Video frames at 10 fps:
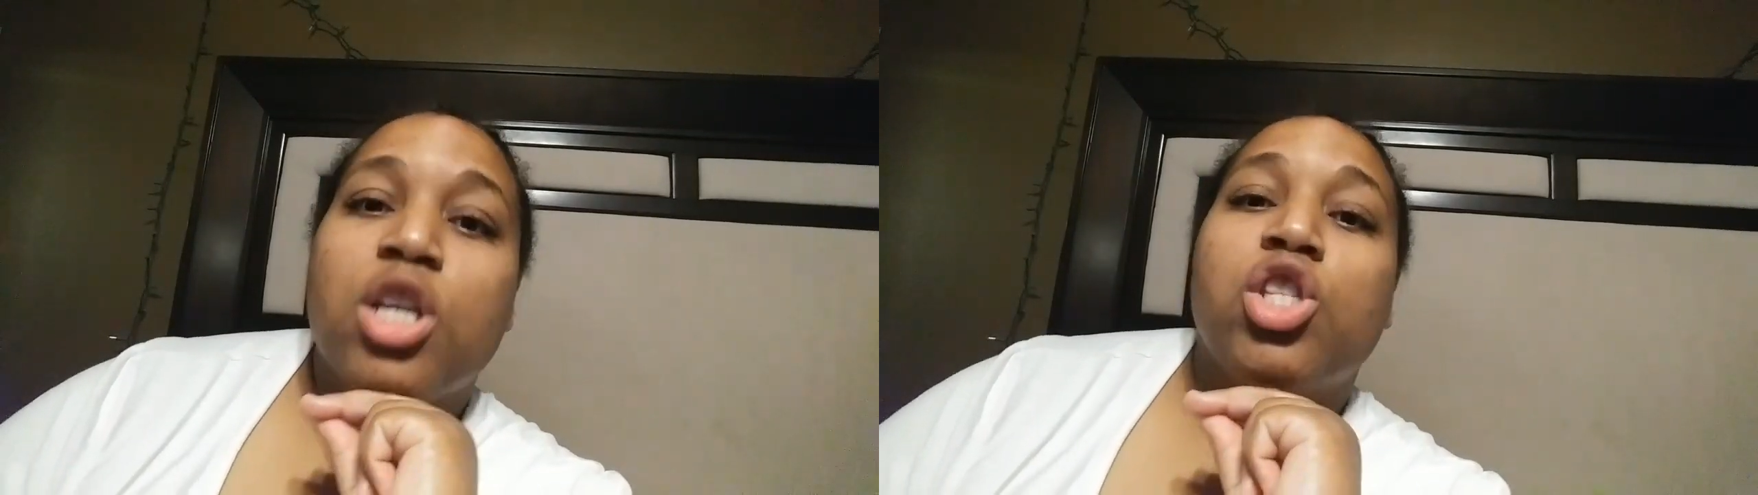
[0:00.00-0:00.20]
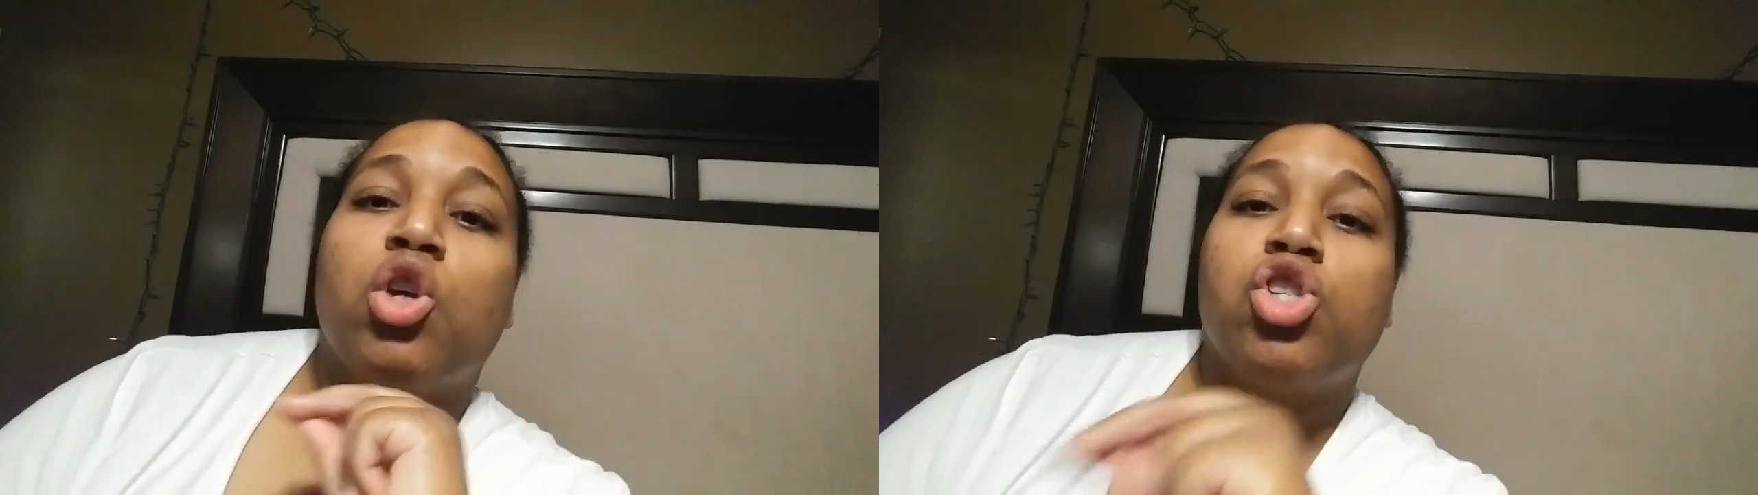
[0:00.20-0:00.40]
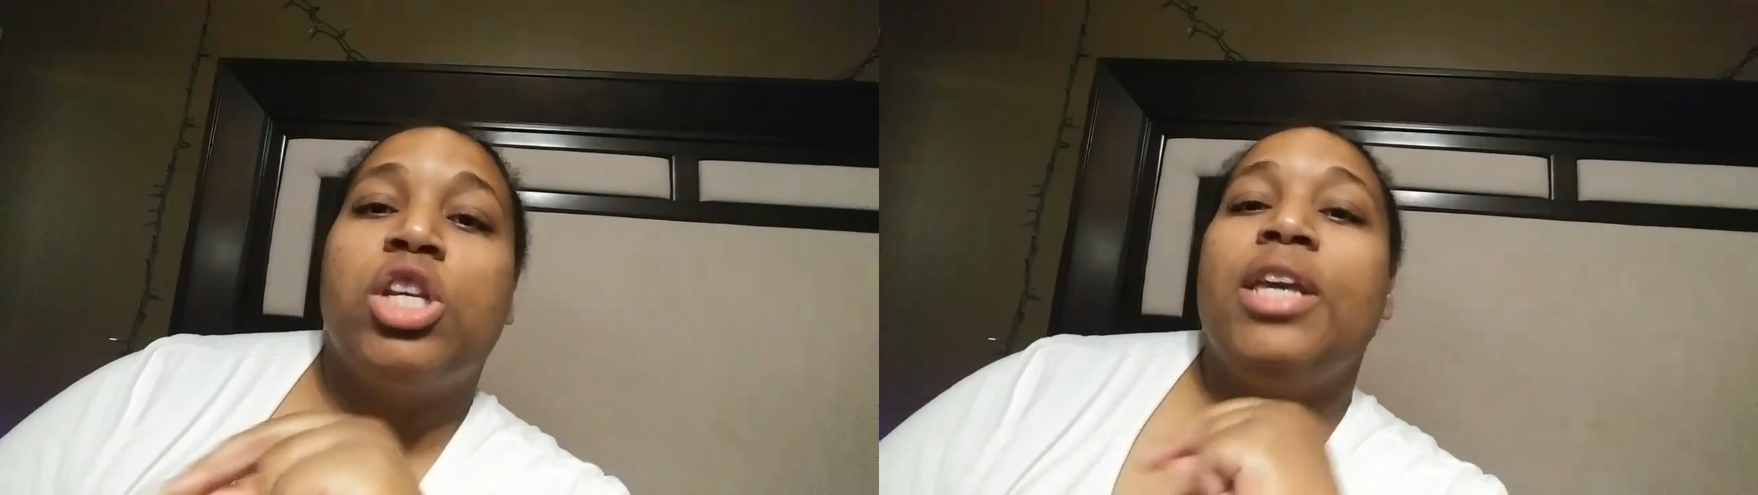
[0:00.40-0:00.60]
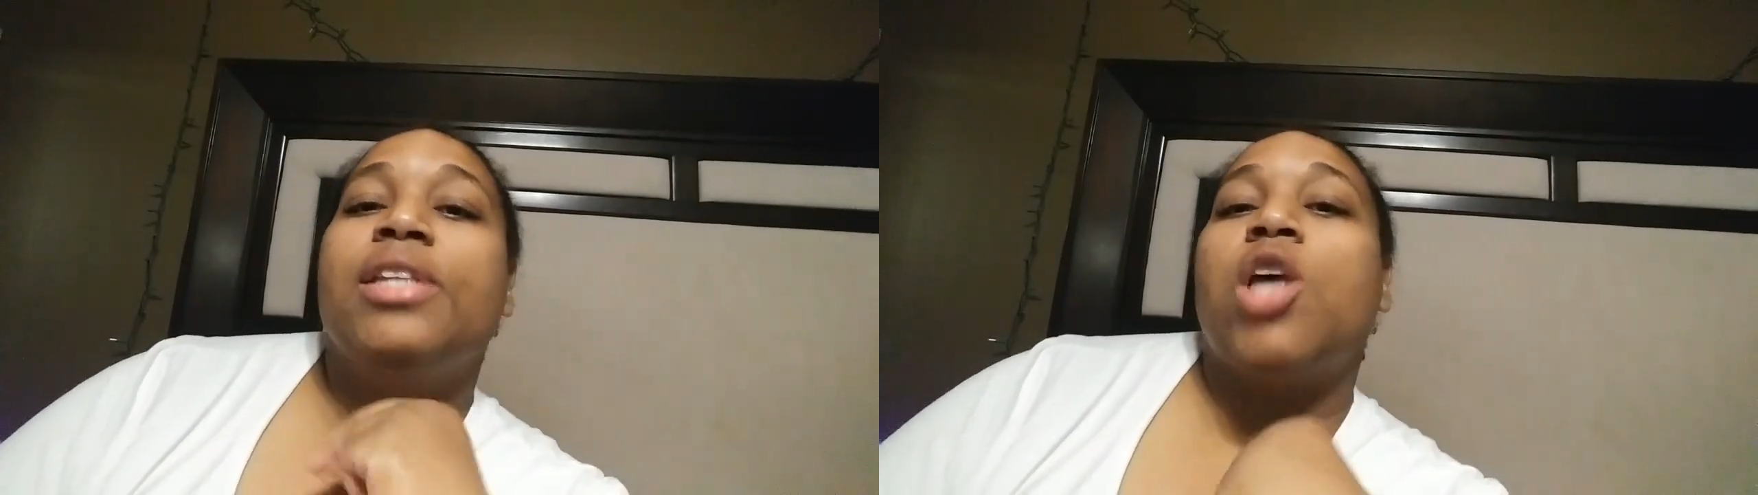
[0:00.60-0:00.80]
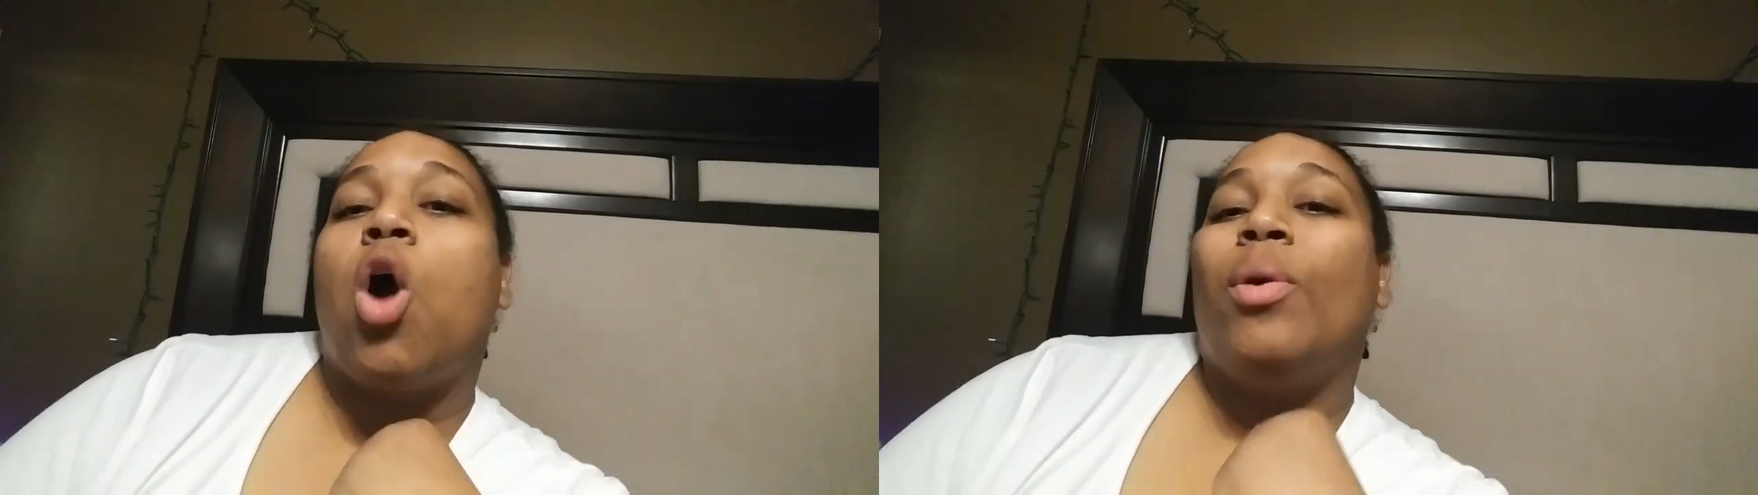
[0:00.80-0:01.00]
So she
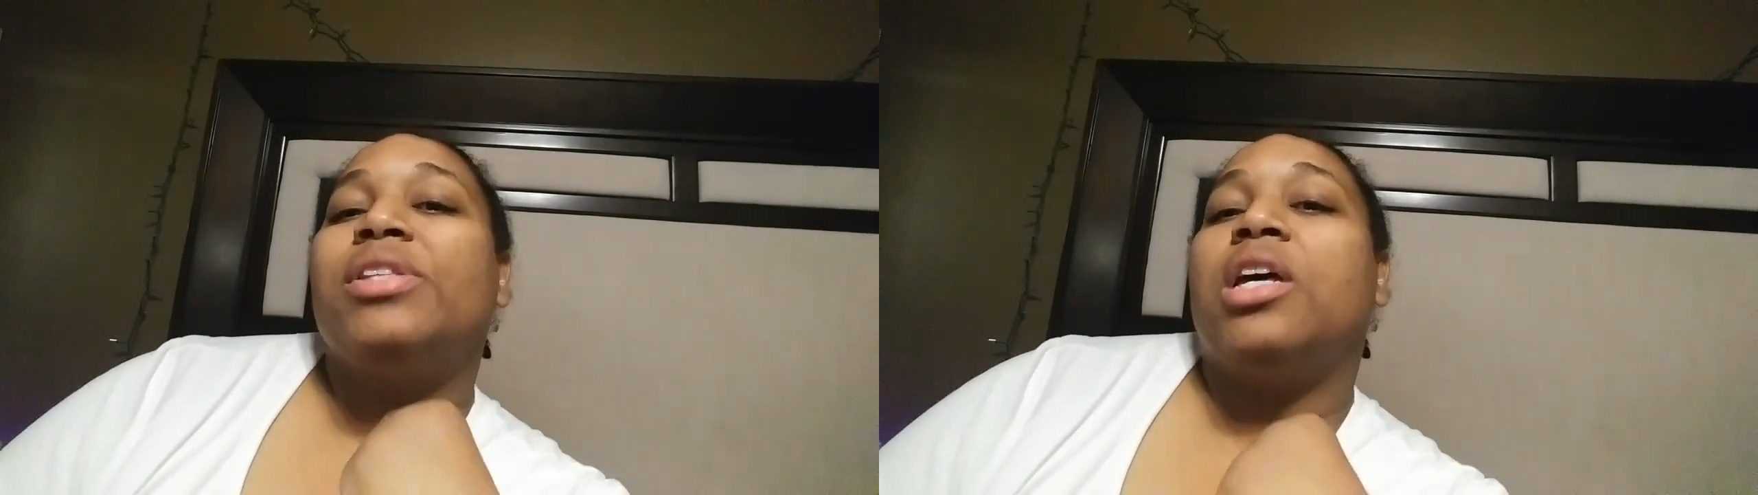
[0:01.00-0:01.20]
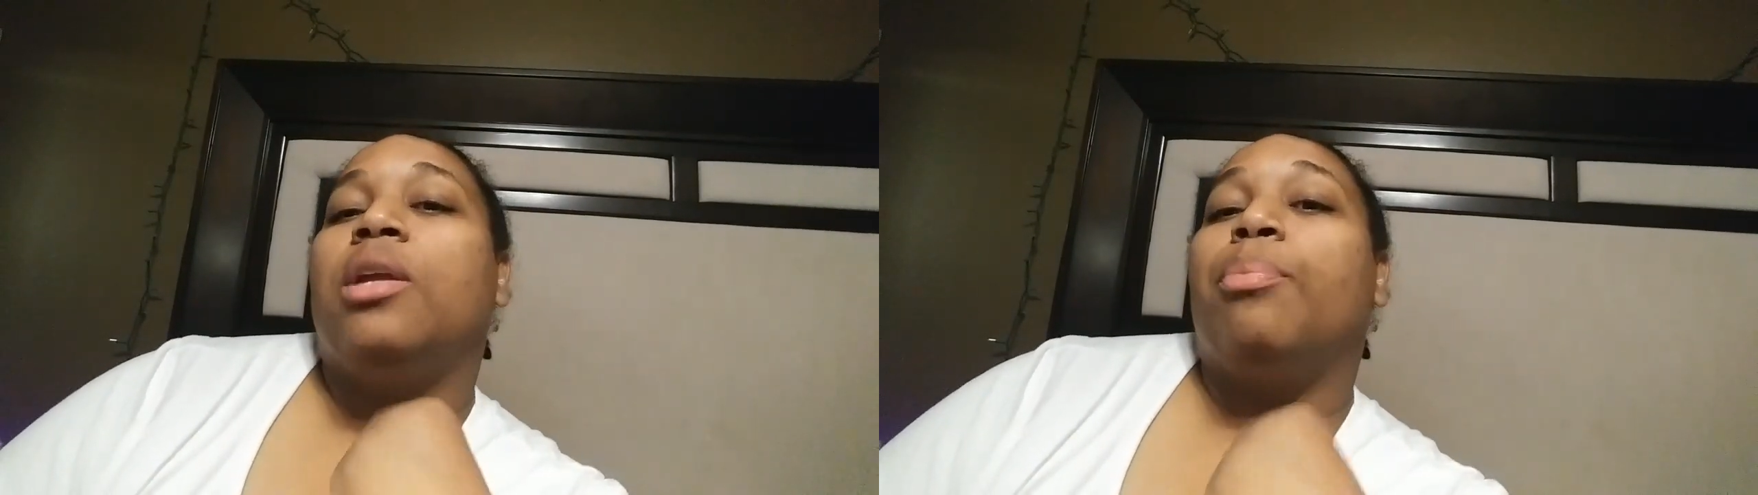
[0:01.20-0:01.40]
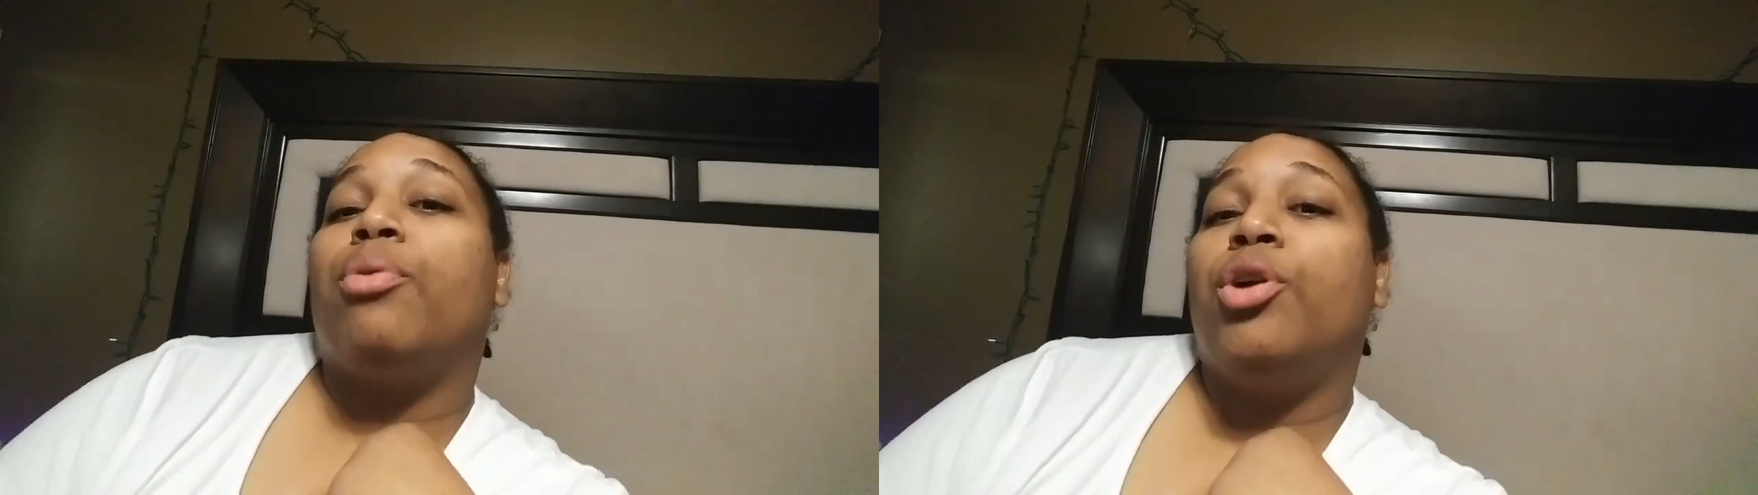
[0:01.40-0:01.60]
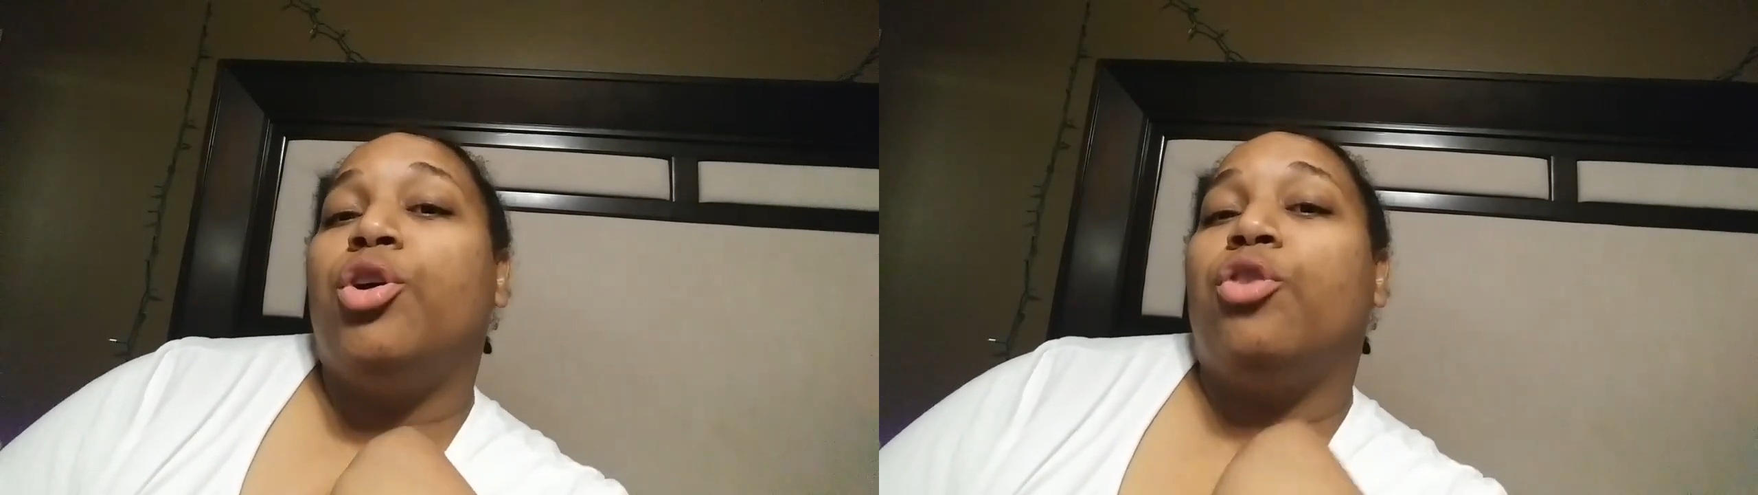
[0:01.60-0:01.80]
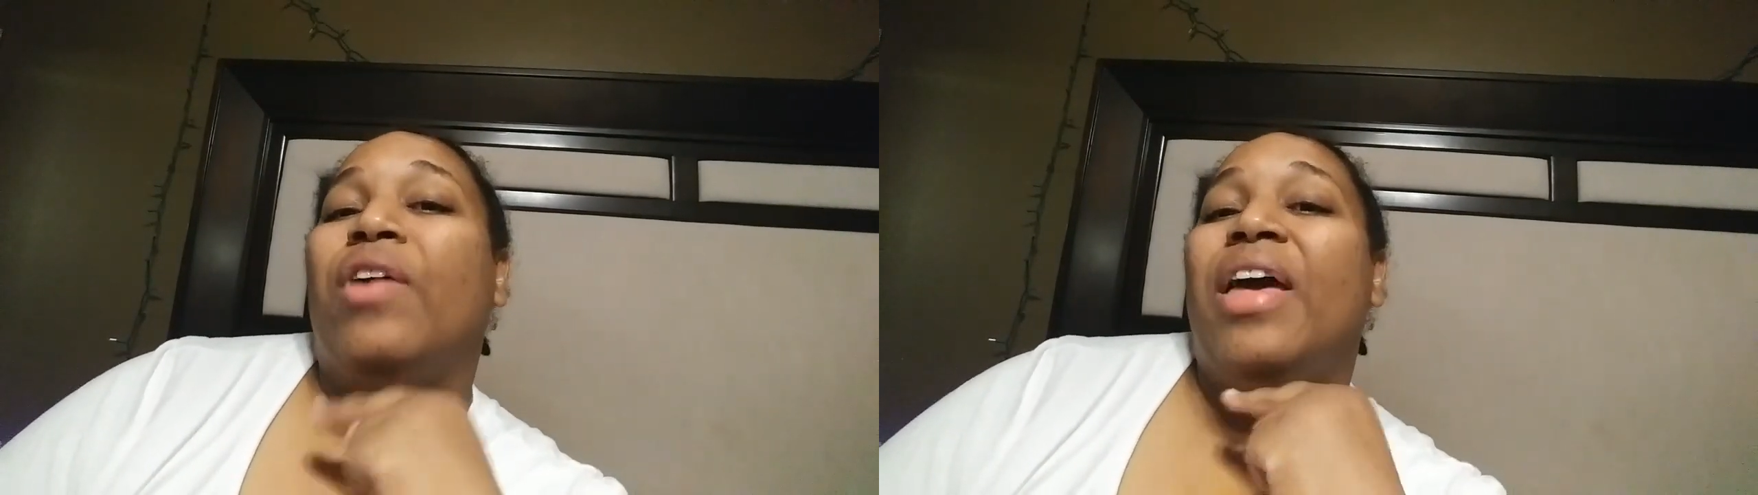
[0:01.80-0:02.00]
is always going to
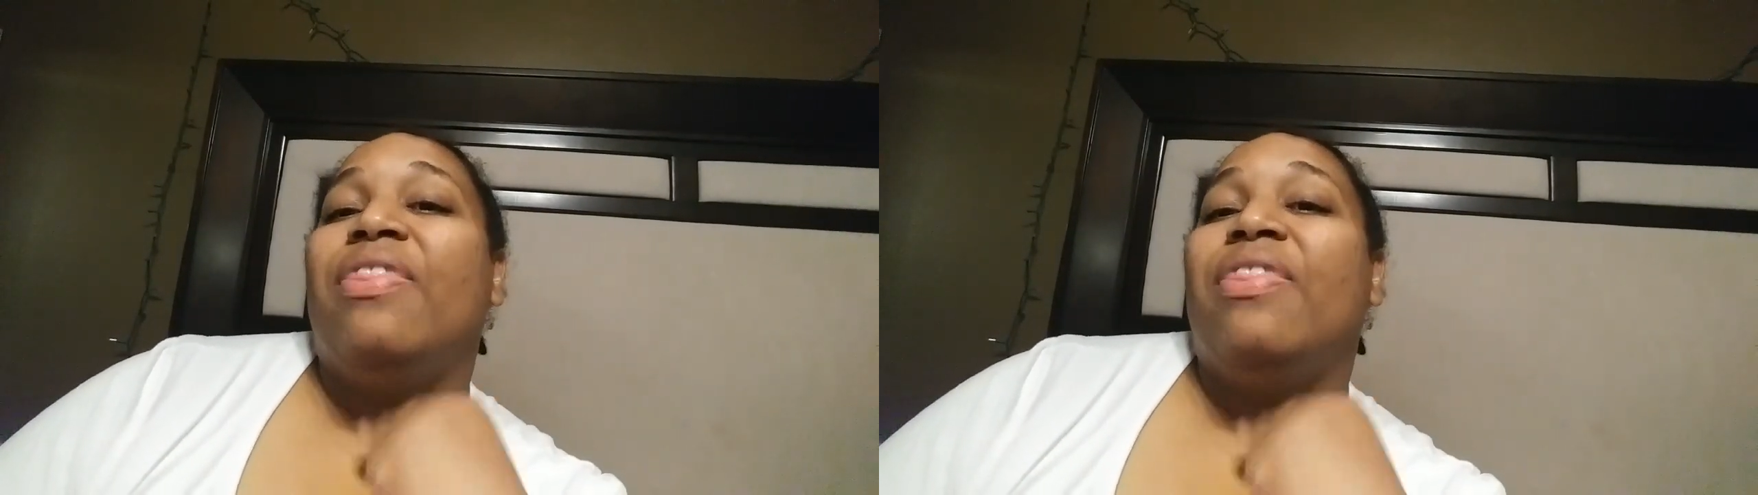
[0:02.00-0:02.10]
prove